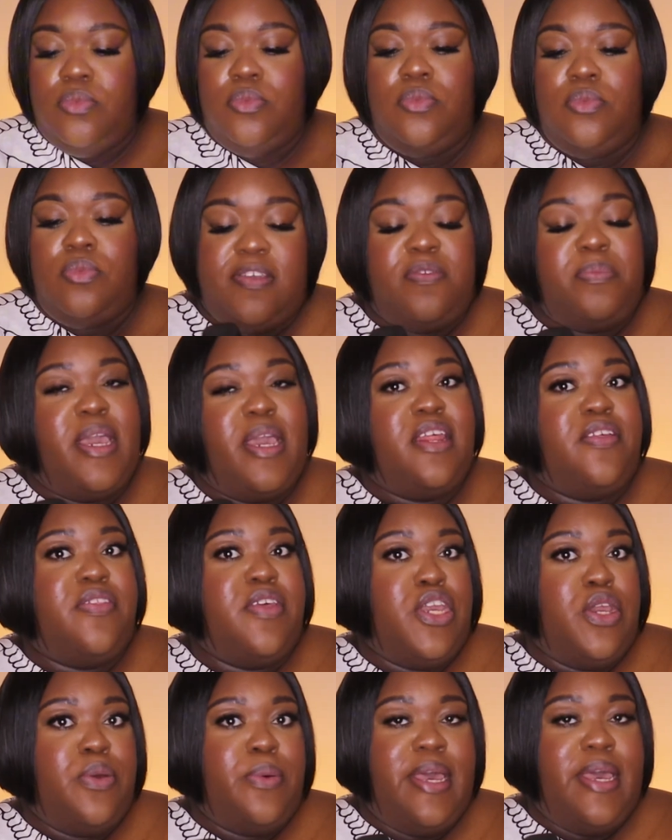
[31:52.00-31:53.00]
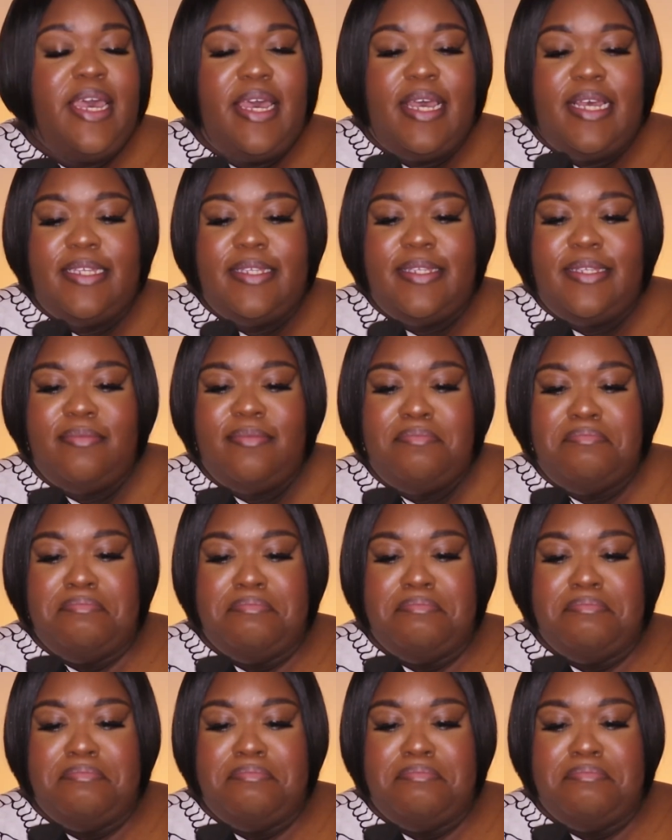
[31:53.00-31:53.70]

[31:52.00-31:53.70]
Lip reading: It's made in the U.S.